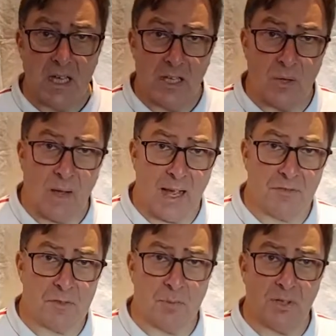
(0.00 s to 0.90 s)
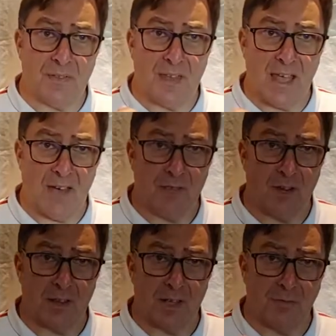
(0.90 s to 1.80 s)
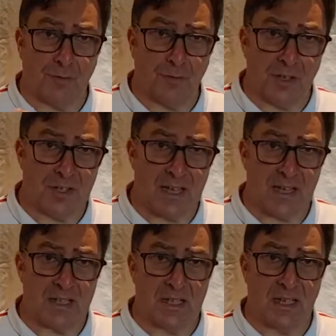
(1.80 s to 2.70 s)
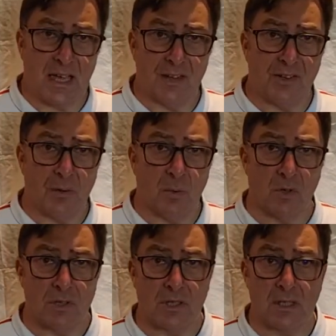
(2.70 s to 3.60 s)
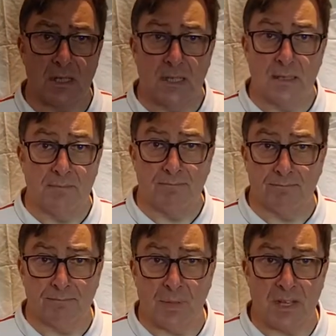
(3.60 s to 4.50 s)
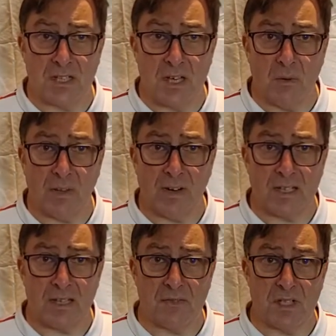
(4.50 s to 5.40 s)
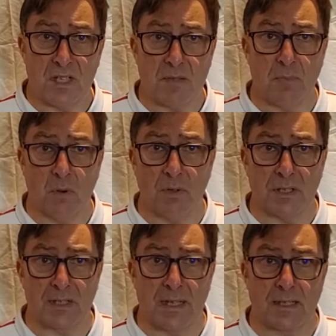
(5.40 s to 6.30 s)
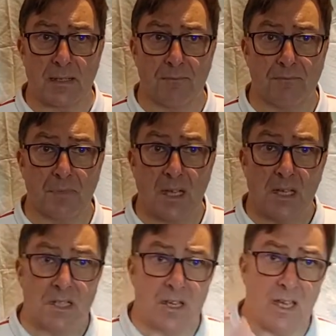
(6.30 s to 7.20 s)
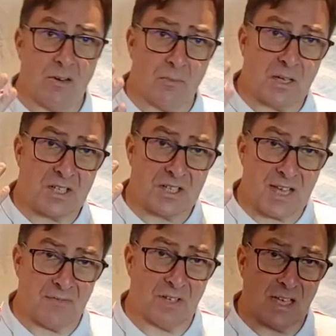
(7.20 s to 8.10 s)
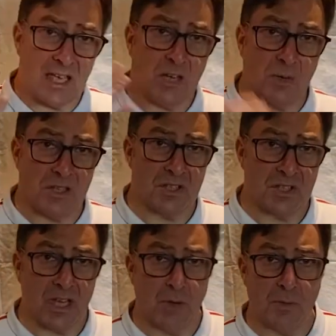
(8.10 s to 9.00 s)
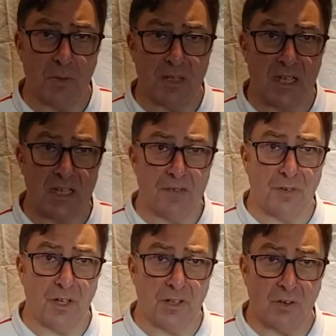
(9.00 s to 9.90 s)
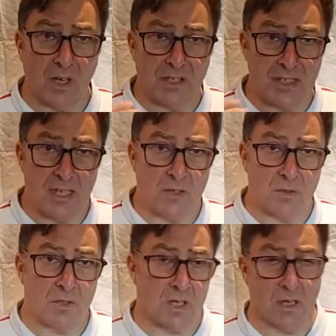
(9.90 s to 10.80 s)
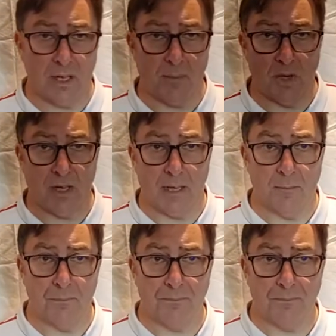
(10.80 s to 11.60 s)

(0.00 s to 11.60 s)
You have to put in the effort at the front end to get the rewards. But there's no other activity as important as this. So here are my 7 key questions to help you identify your ideal target market.